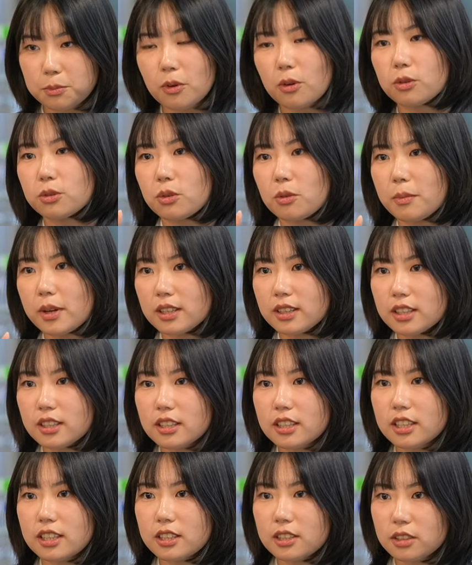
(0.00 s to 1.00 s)

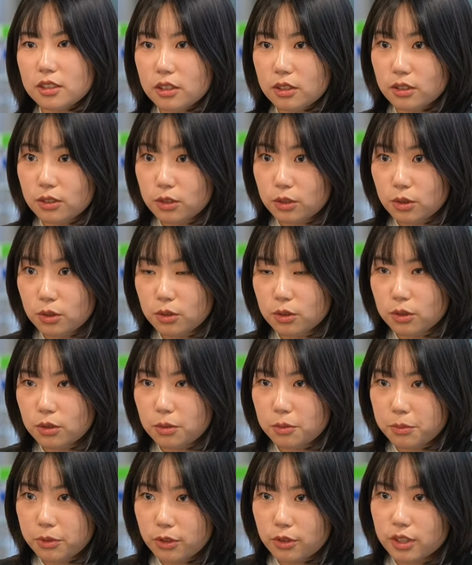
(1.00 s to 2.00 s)
automatically the
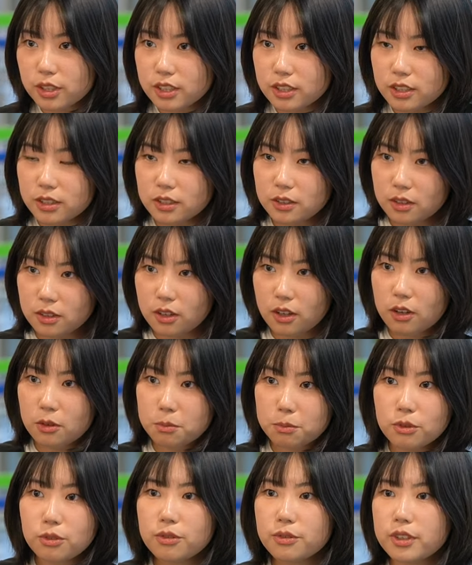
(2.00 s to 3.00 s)
two viewers
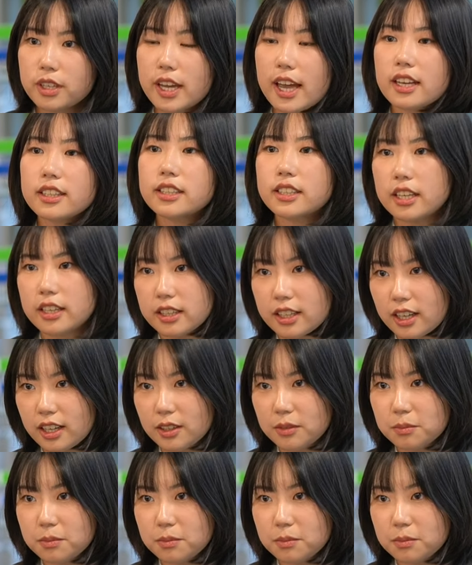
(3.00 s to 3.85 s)
moving at same time.